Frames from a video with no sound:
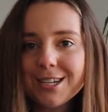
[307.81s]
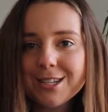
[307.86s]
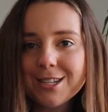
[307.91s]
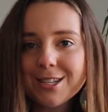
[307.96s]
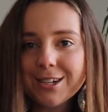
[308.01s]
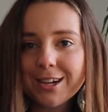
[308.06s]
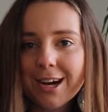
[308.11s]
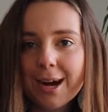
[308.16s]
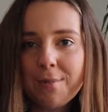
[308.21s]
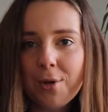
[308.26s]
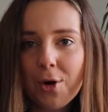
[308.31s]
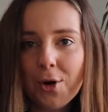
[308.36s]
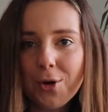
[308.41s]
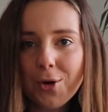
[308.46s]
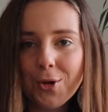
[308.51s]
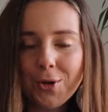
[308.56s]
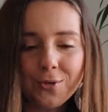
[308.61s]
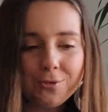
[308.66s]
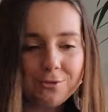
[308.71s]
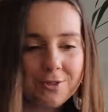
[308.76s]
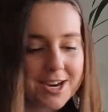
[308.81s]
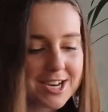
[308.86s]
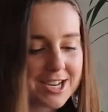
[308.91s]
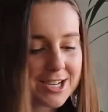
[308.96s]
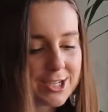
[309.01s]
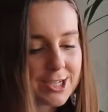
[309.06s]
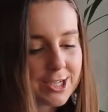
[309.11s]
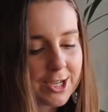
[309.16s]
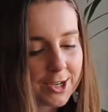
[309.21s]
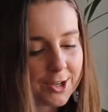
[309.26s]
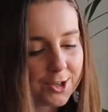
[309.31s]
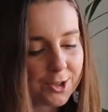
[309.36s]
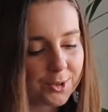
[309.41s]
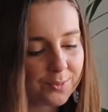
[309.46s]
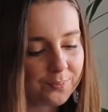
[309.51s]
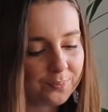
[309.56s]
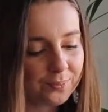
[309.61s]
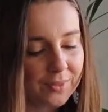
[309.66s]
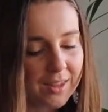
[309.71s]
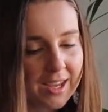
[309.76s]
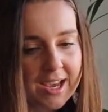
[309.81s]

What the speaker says: scrub all ready to go.